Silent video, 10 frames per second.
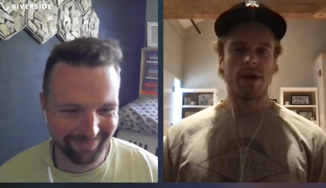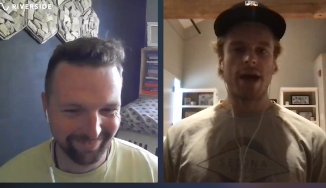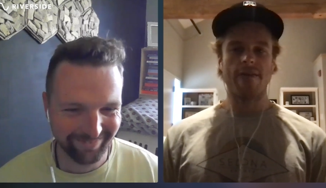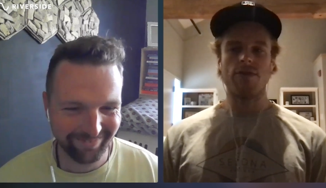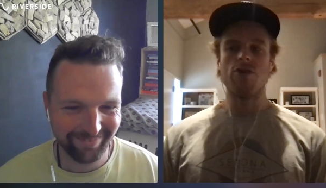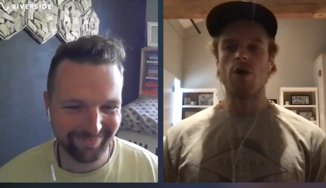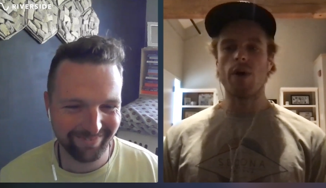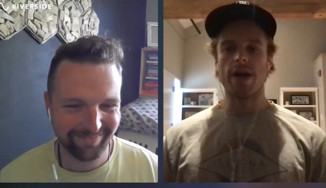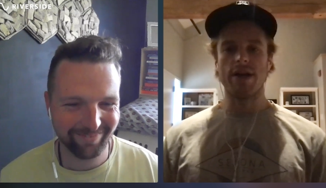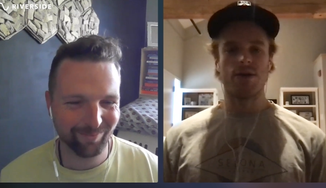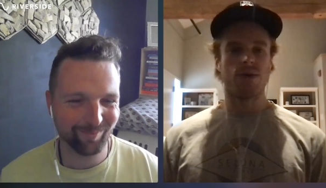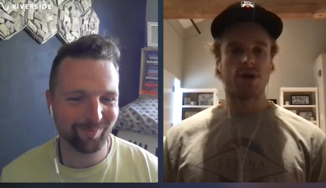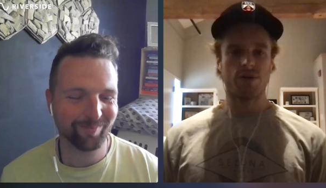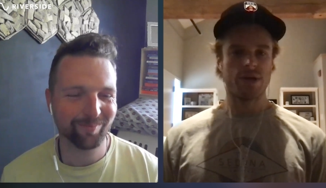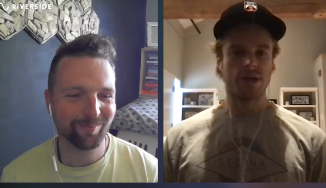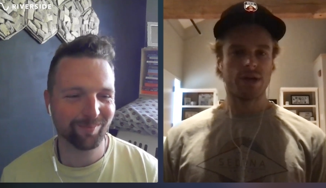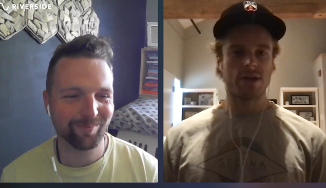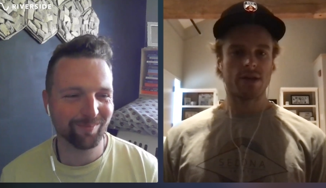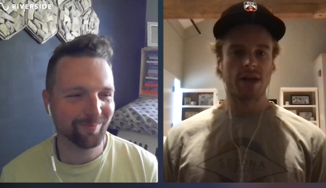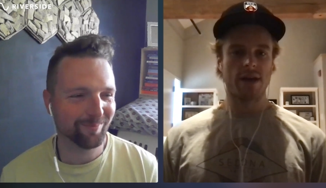Speaker 1: but i have no idea what it really
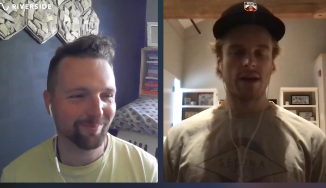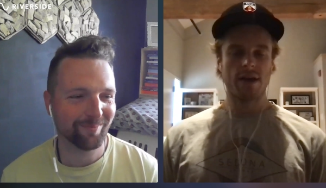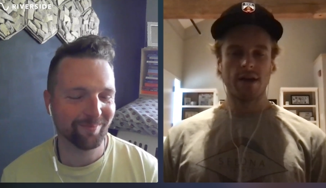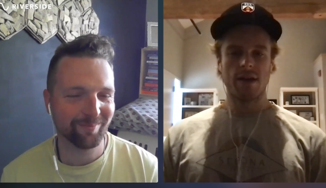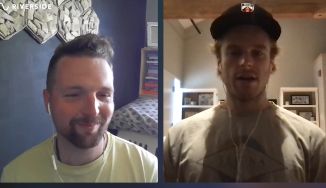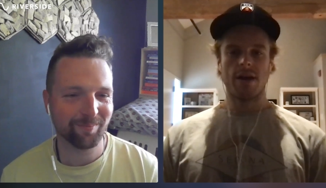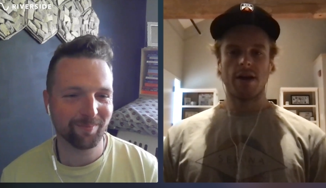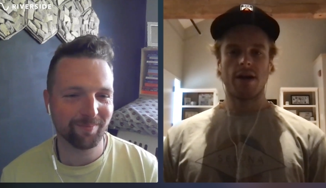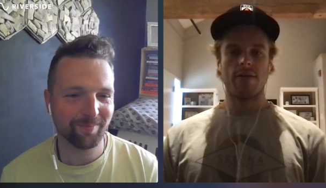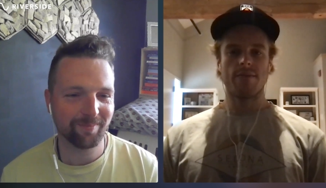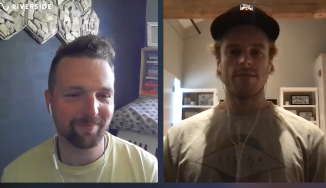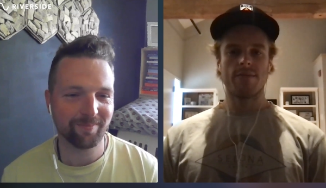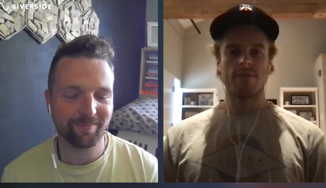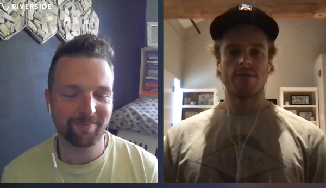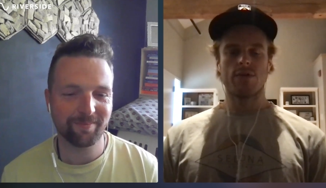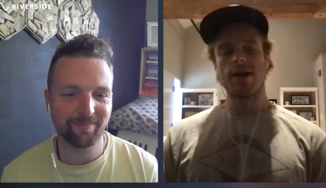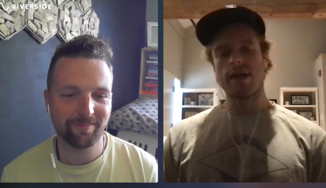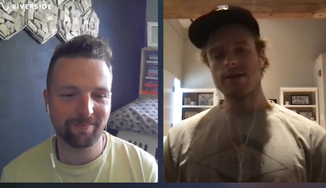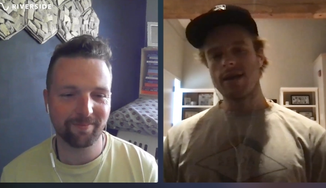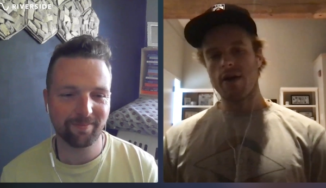looks like um, so that,
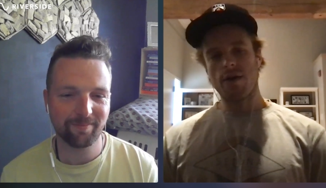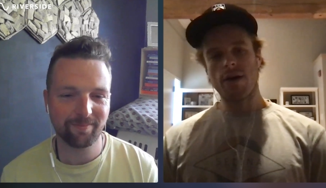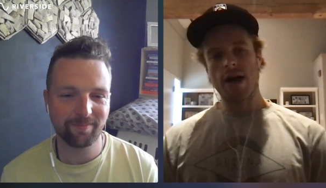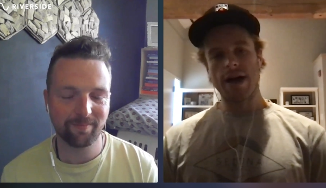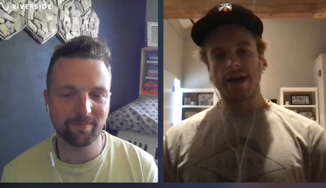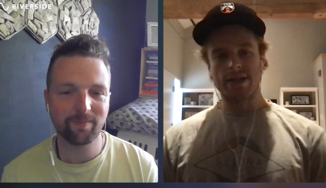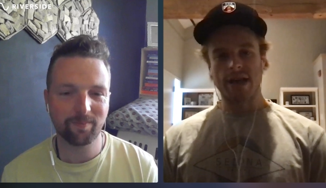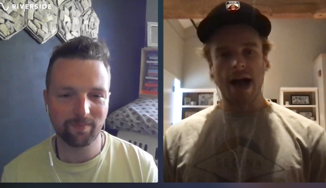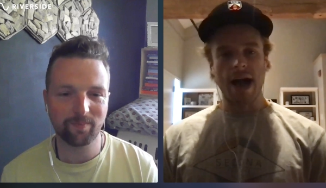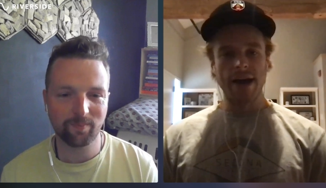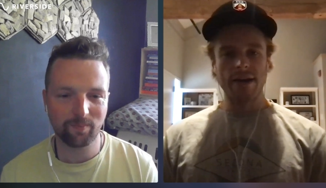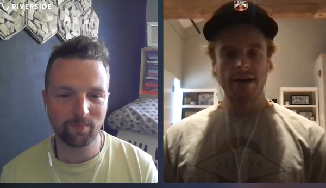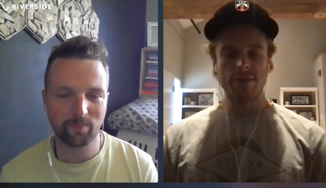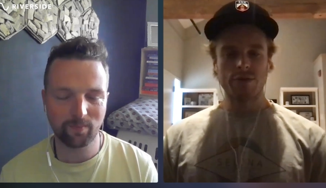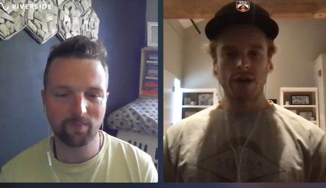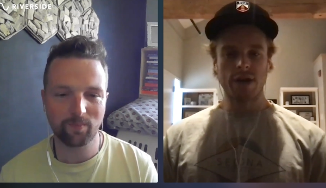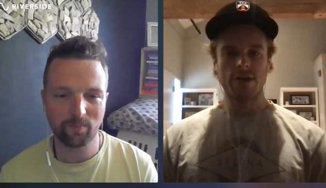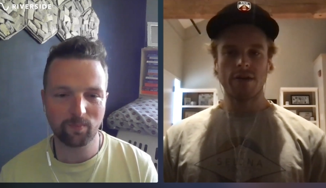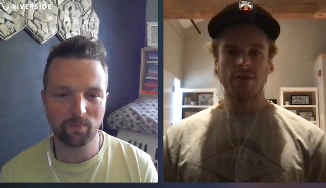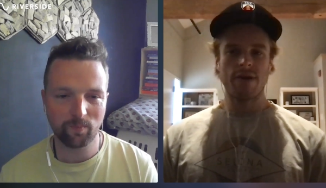that's how I guess I am trying
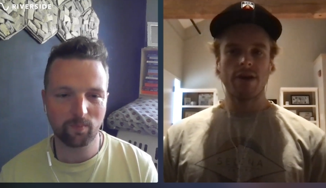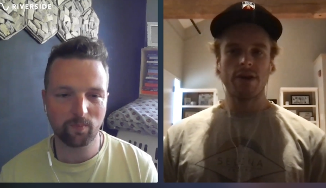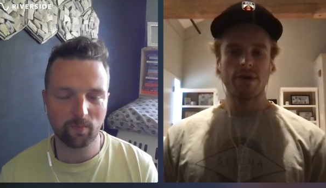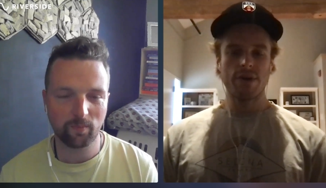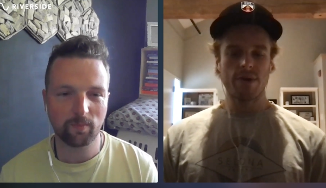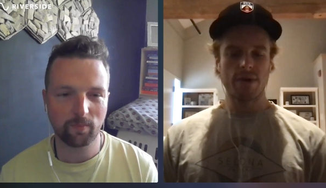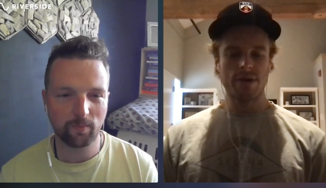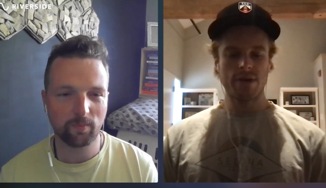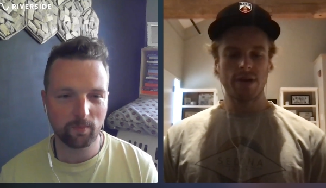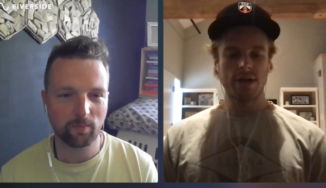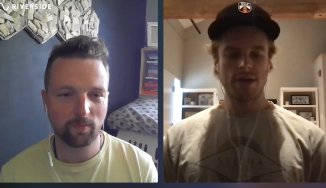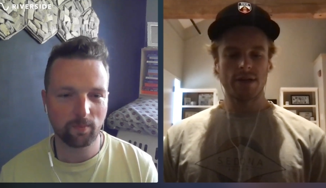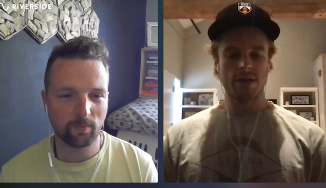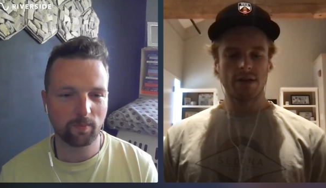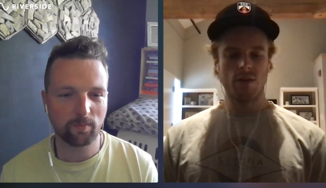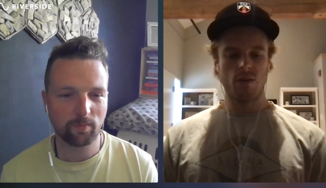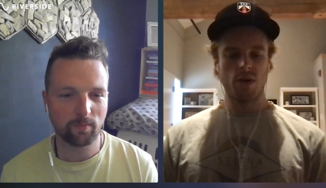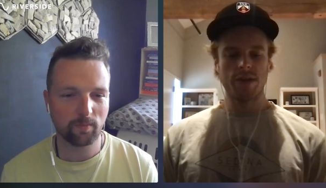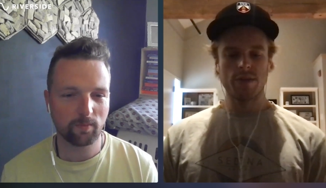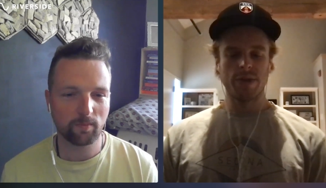to evaluate whether like
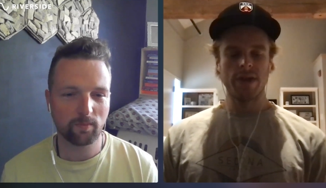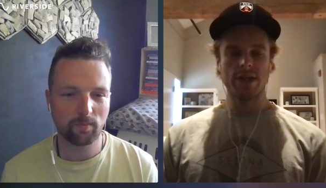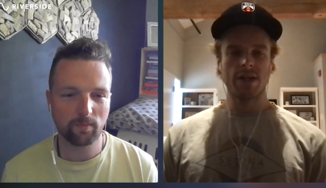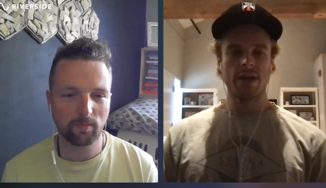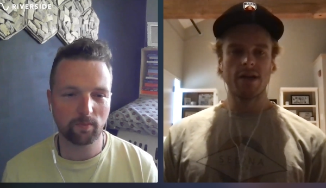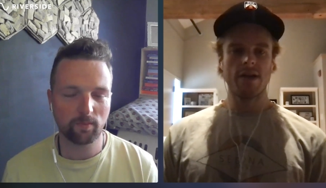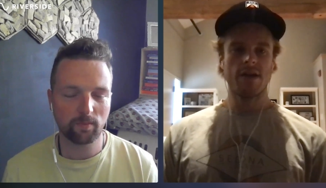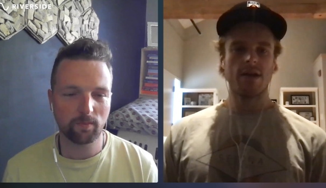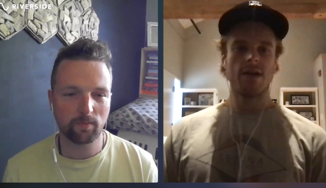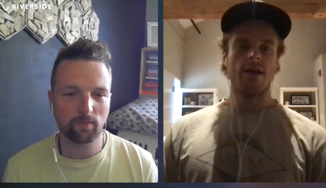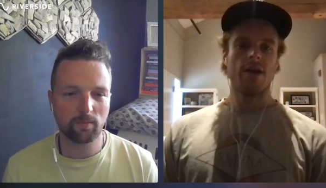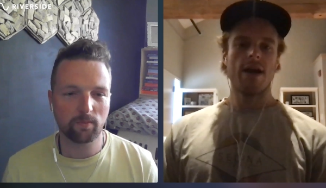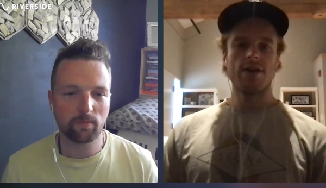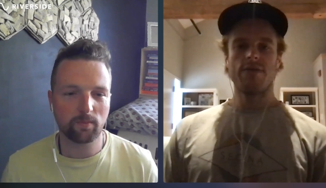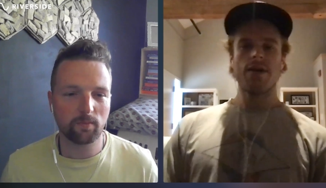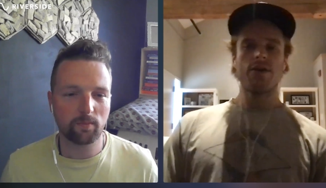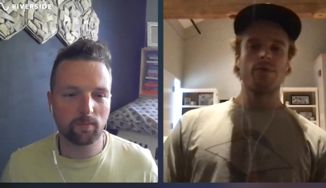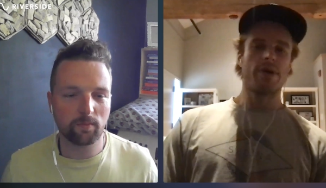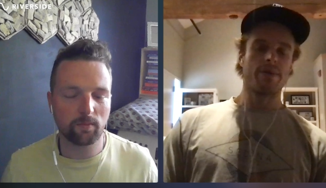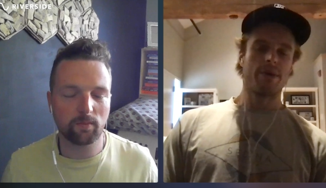what is being said has value.
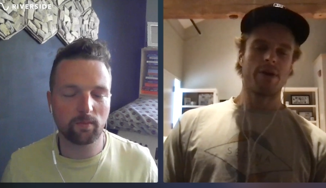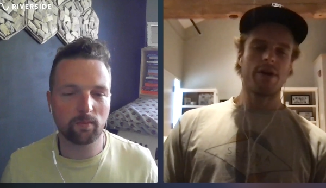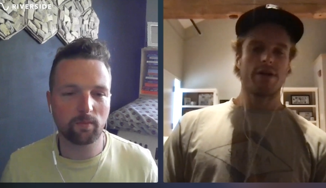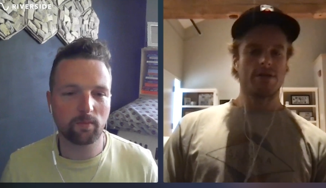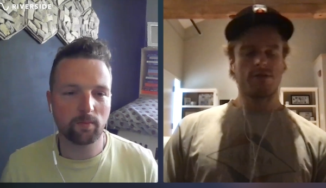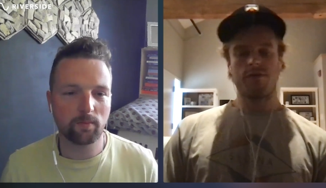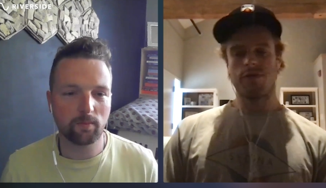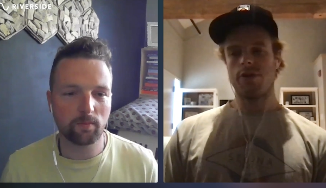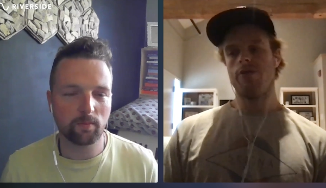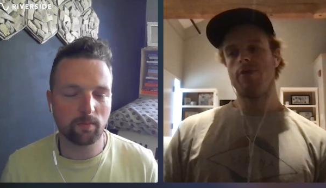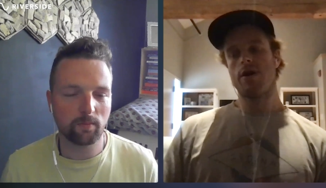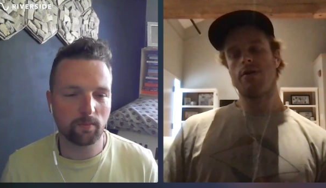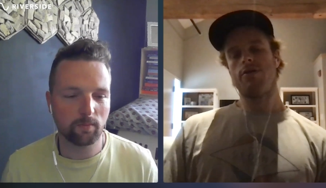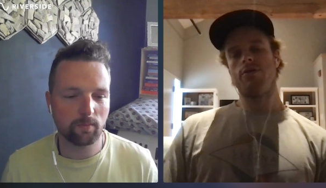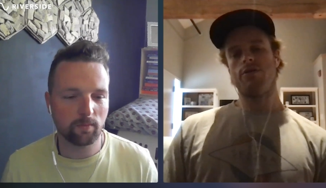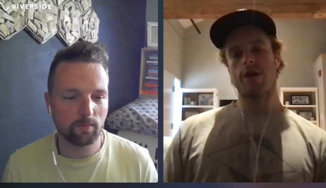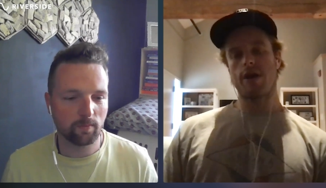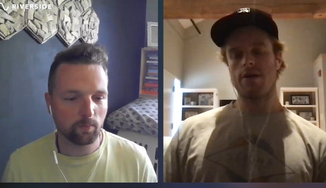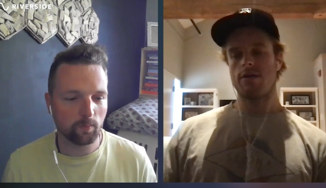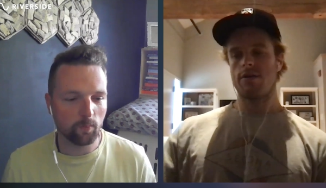But I'm curious for you how you do
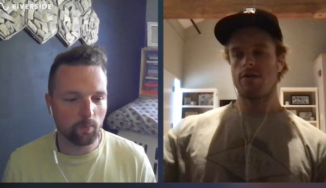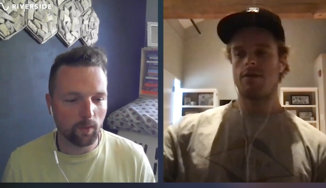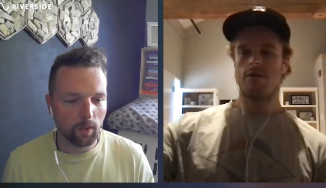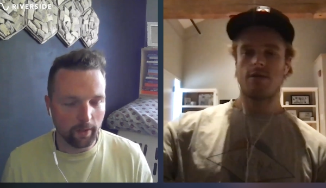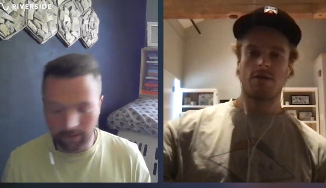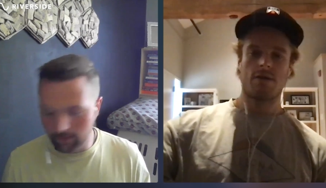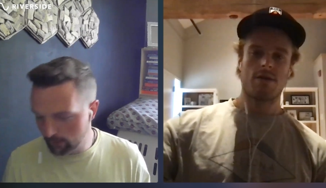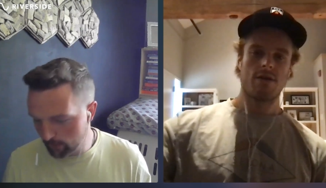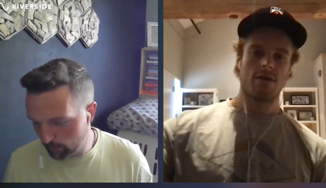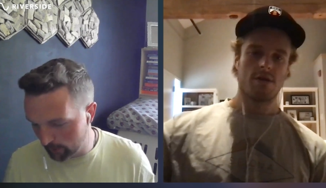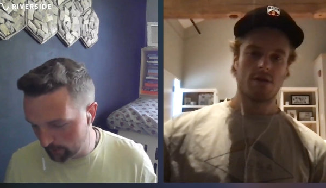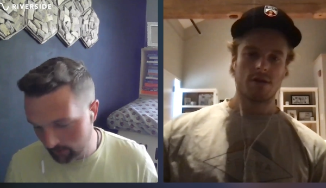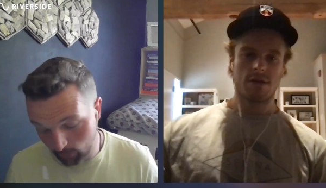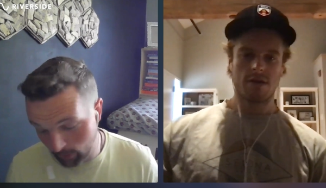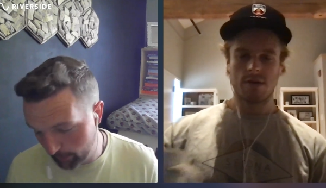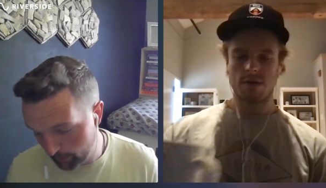that.
Speaker 2: Yeah, that's a good question. While